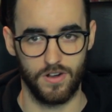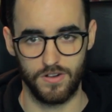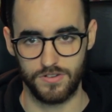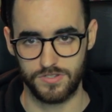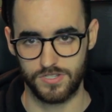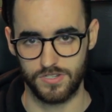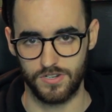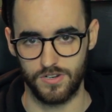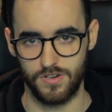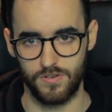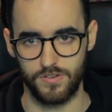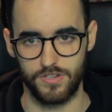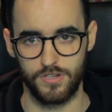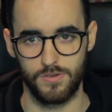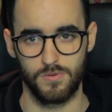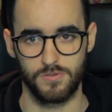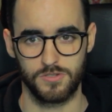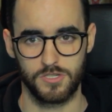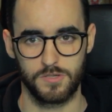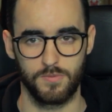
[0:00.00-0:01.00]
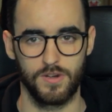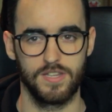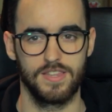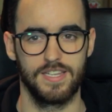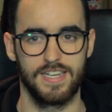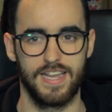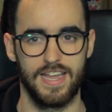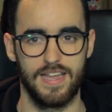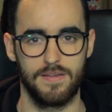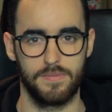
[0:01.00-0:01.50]
but also you will
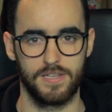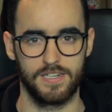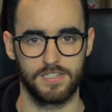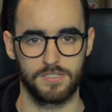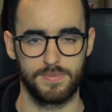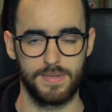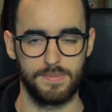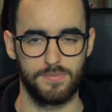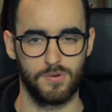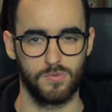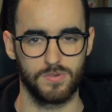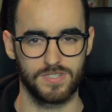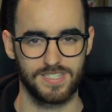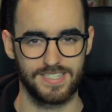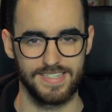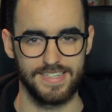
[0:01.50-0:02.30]
spread the game because people